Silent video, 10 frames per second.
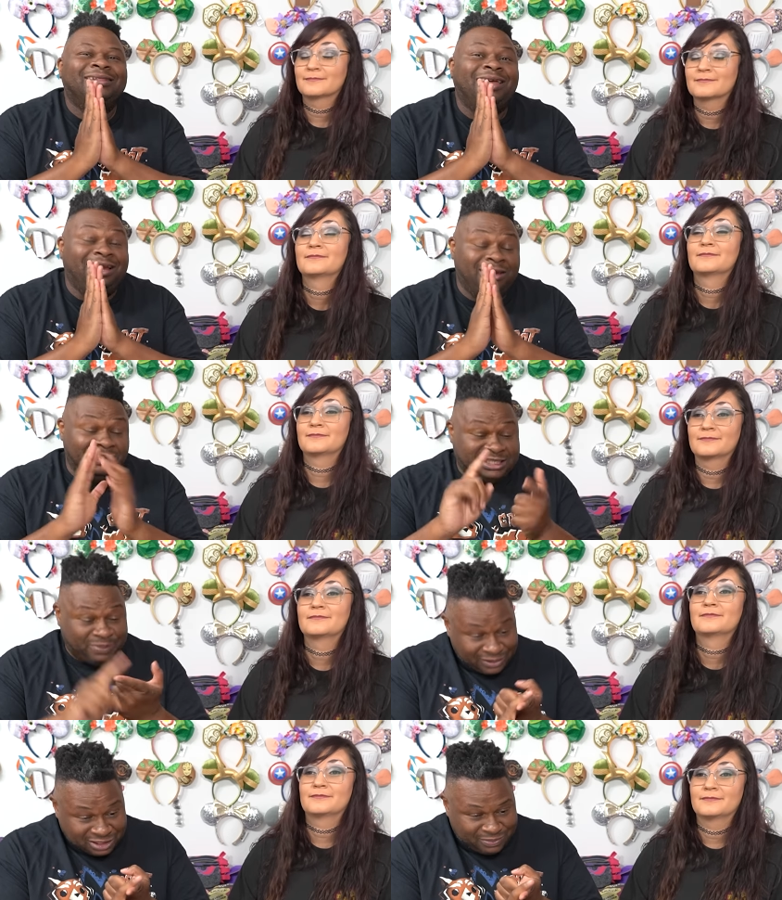Speaker 1: They need to
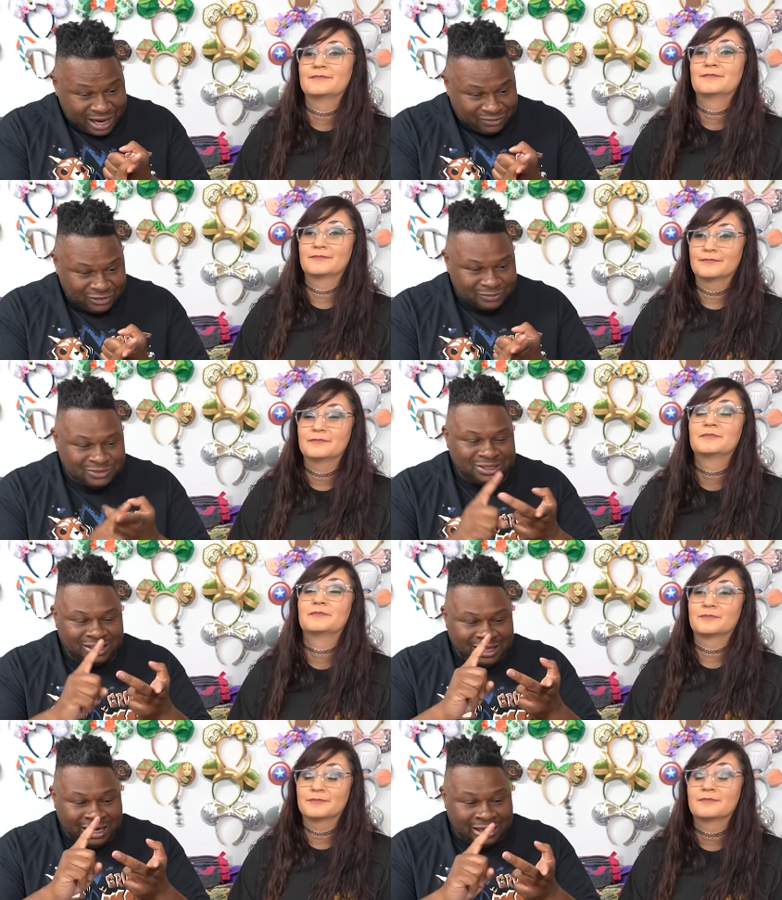expand those bathrooms.
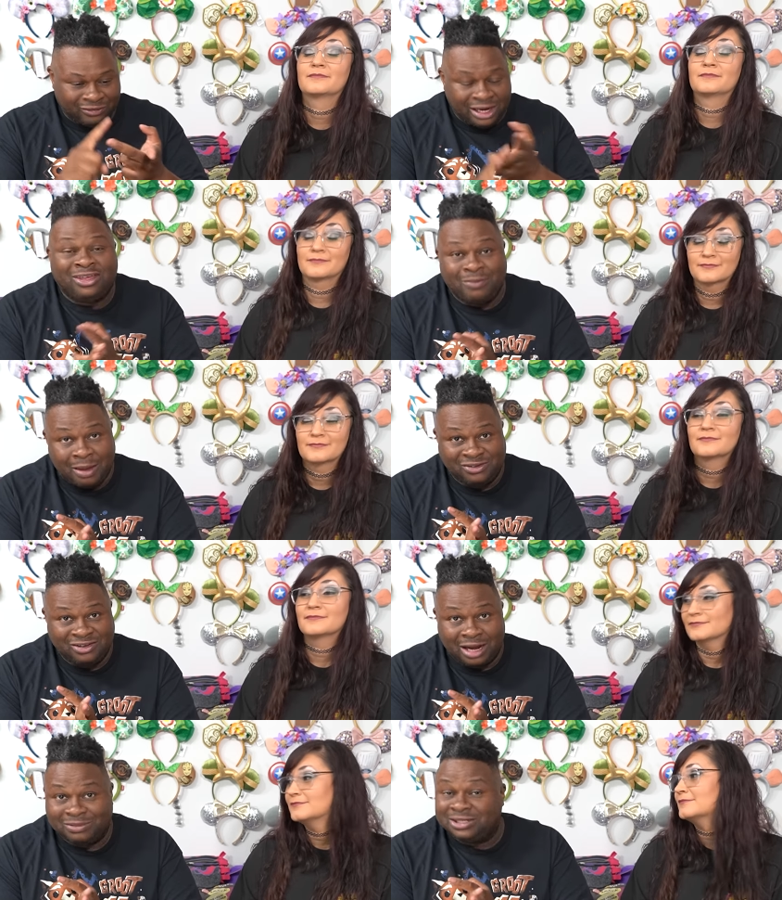They need to retheme
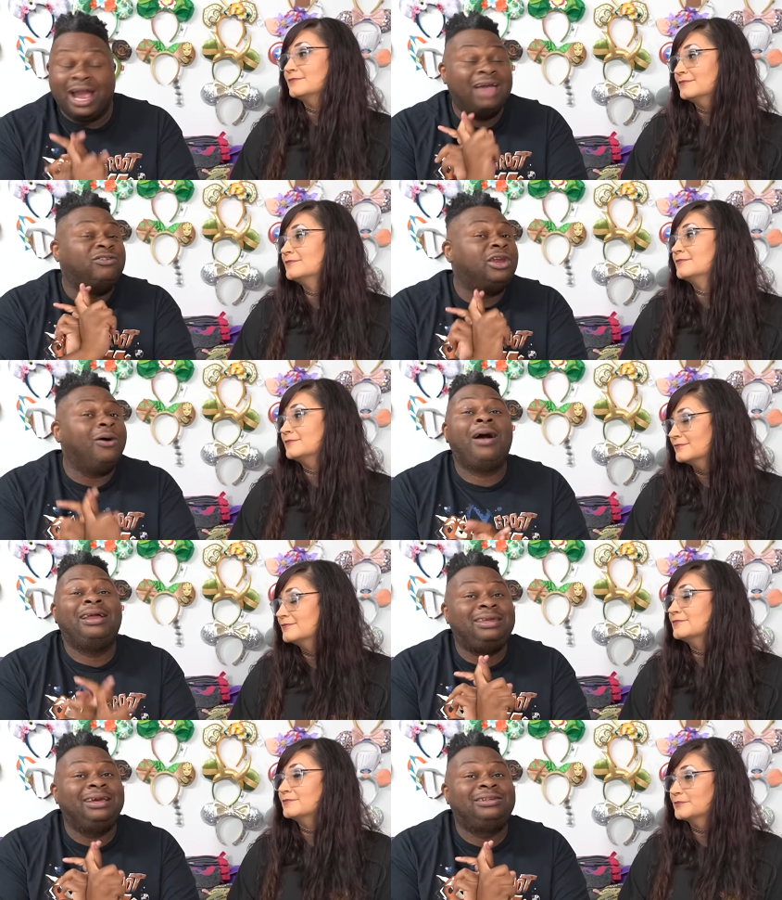ABC commissary. I have no
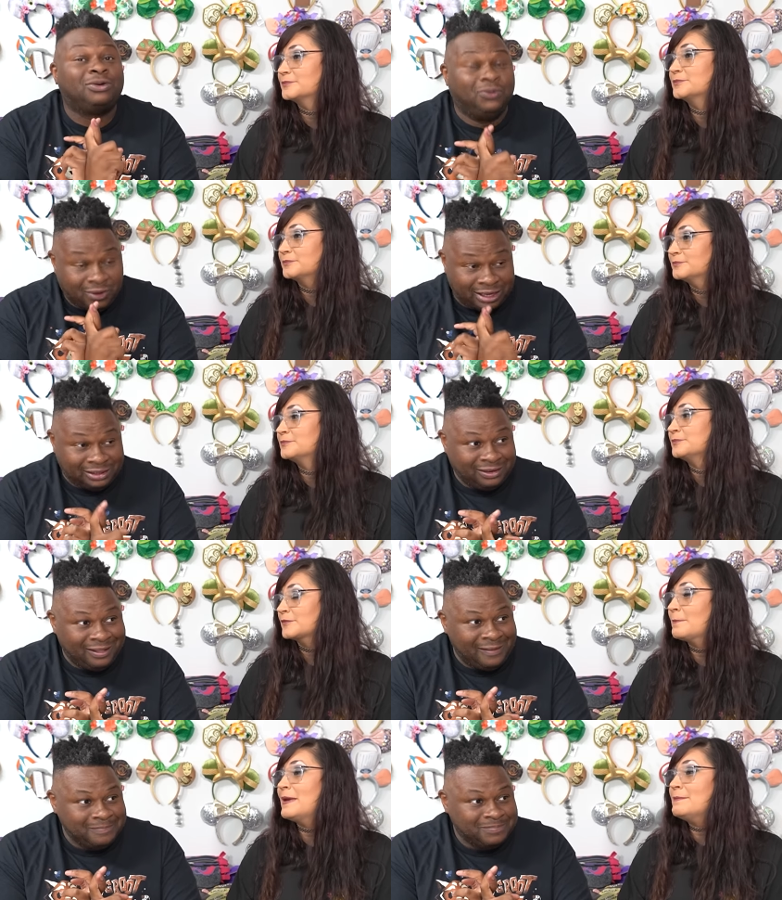idea to what.
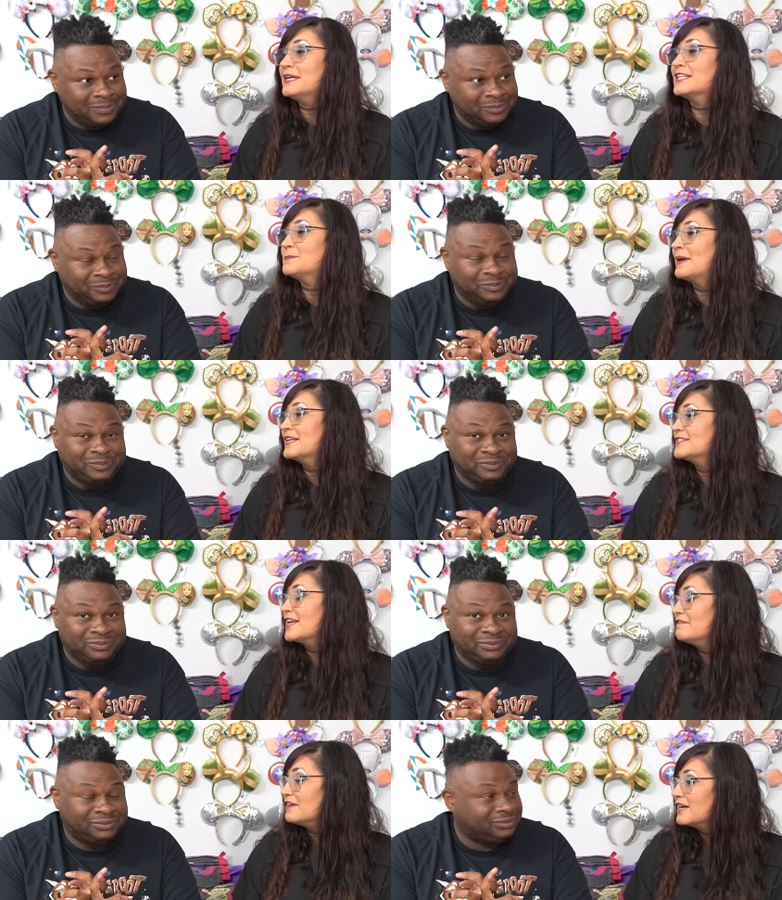Maybe
Speaker 2: expand
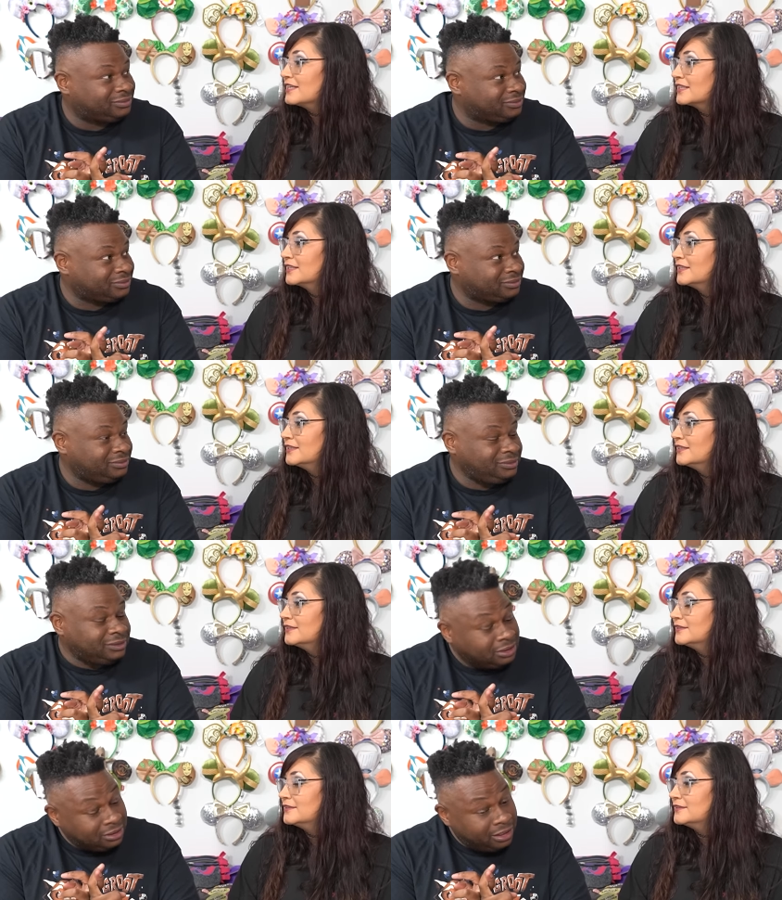sci-fi.
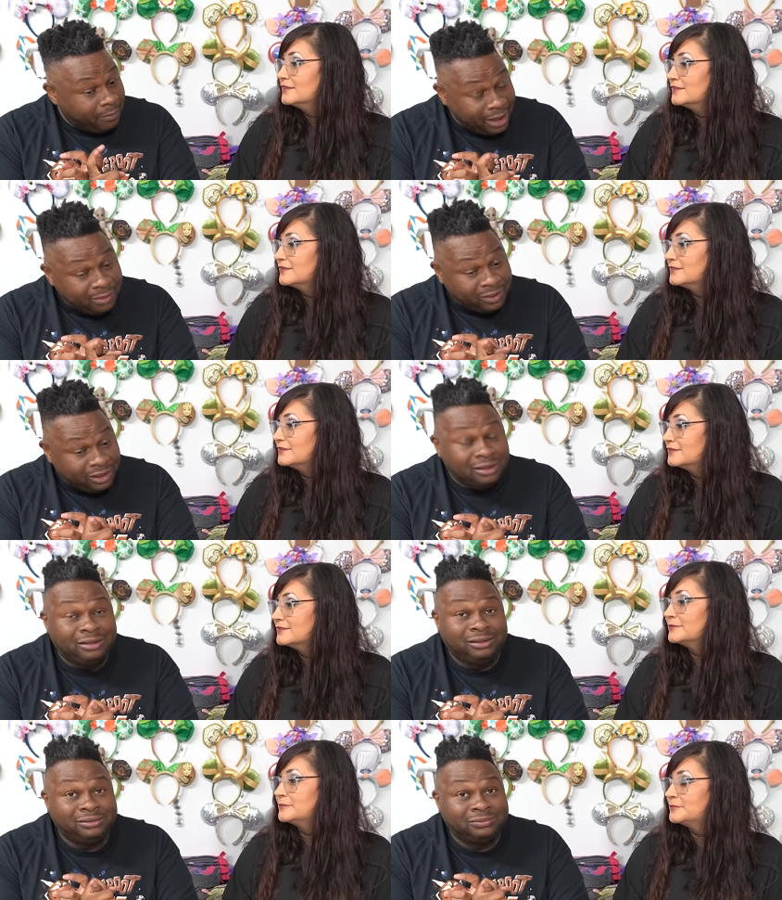
Speaker 1: Maybe,
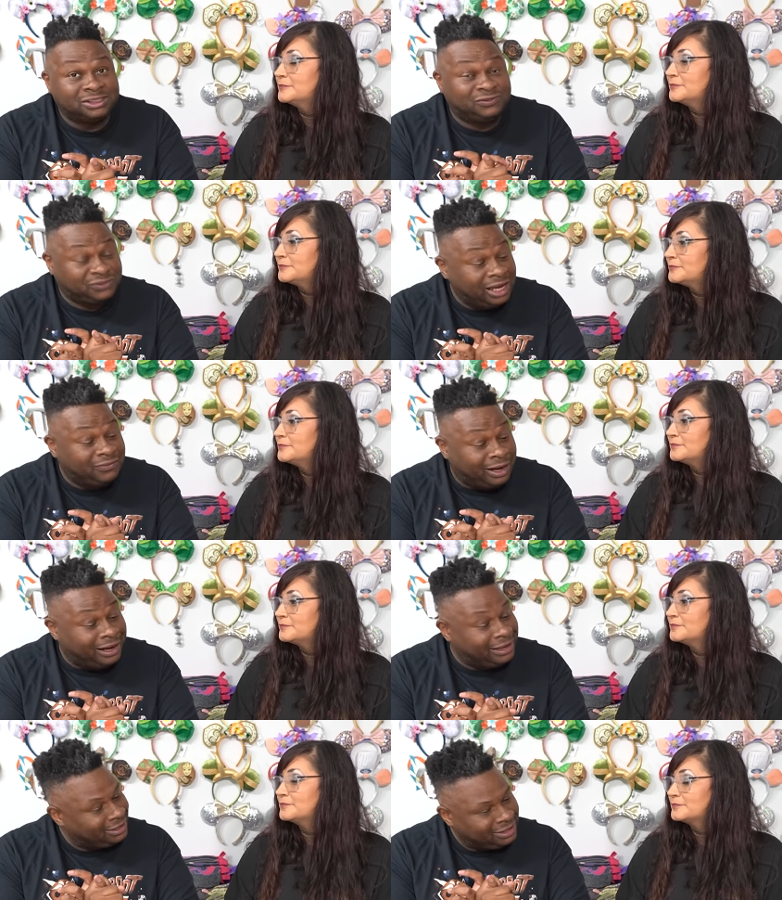
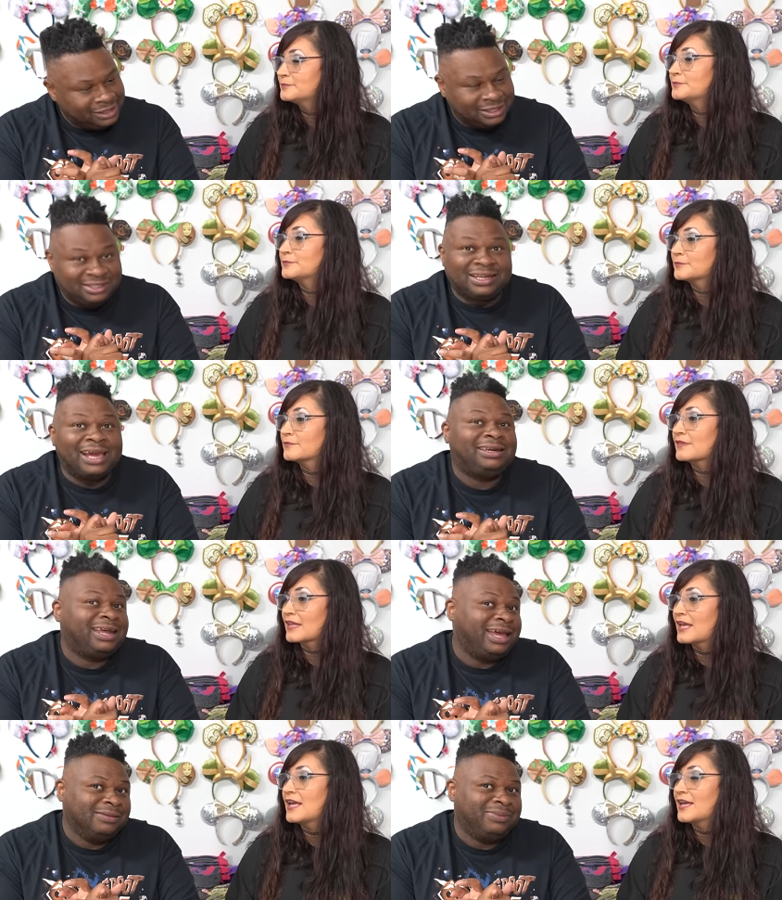sci-fi is night and
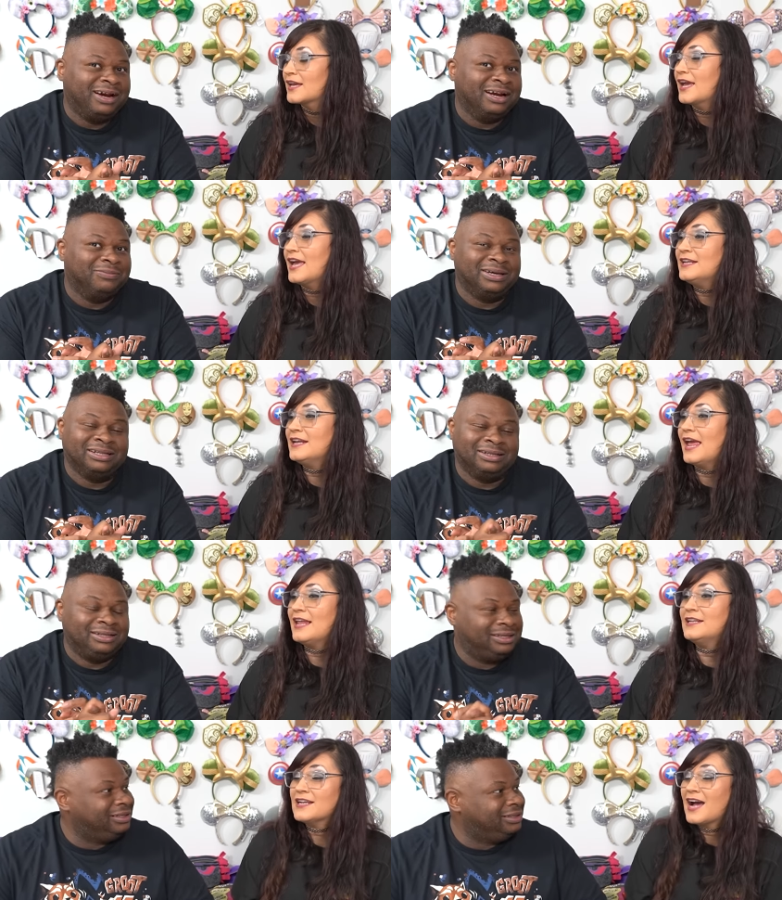day compared. And
Speaker 2: and